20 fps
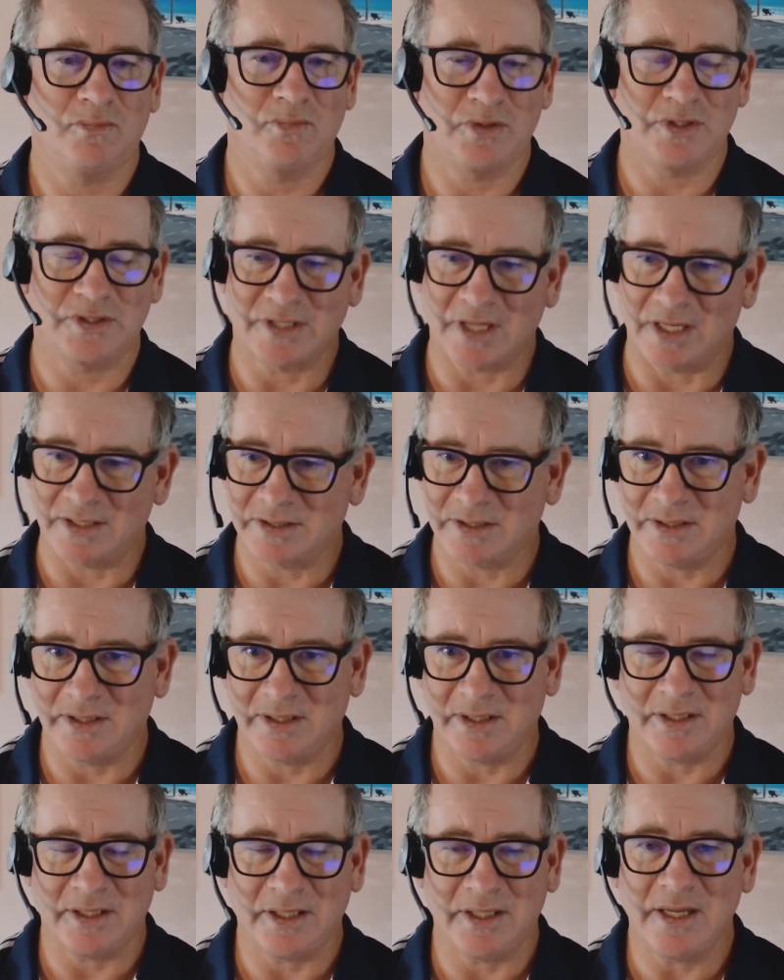discussing
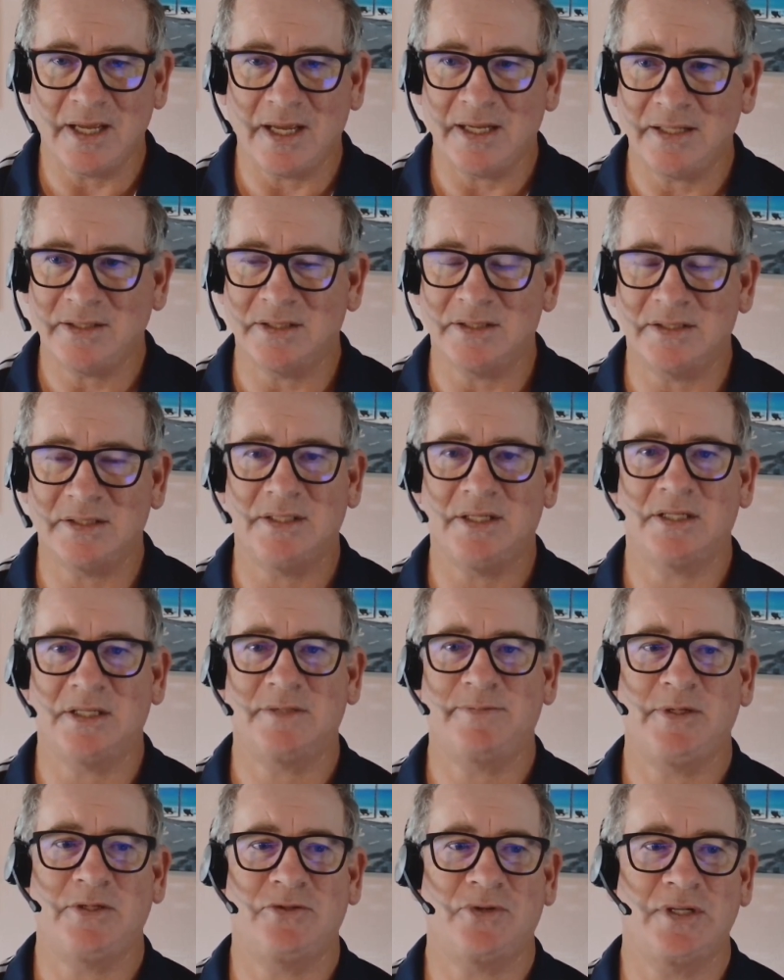the EA to
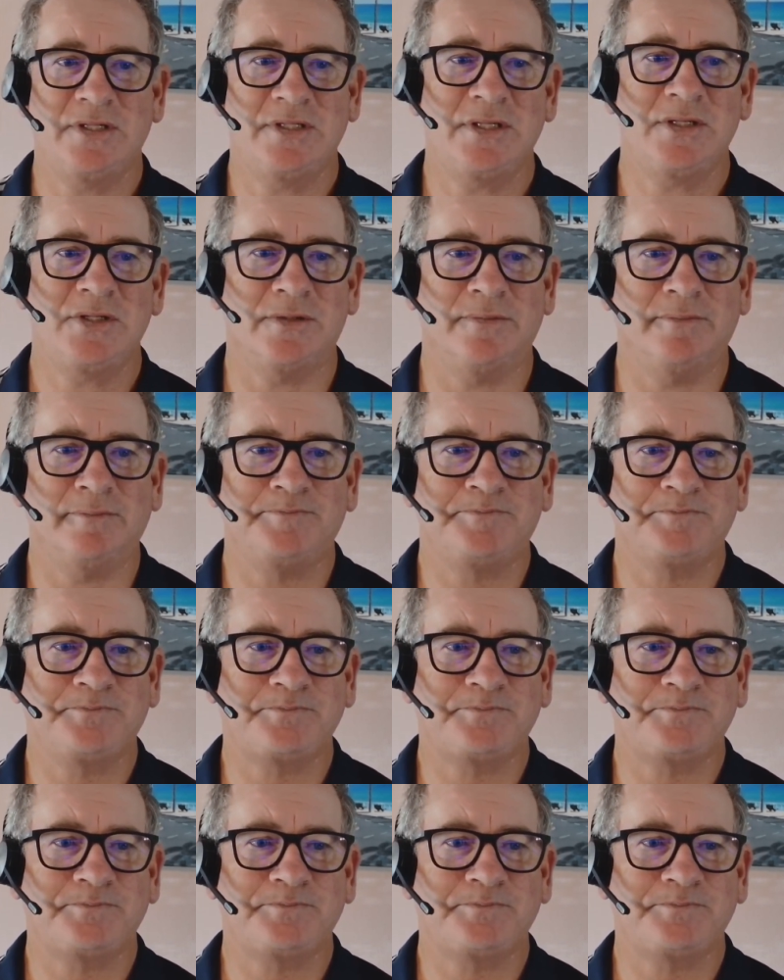CSP transition.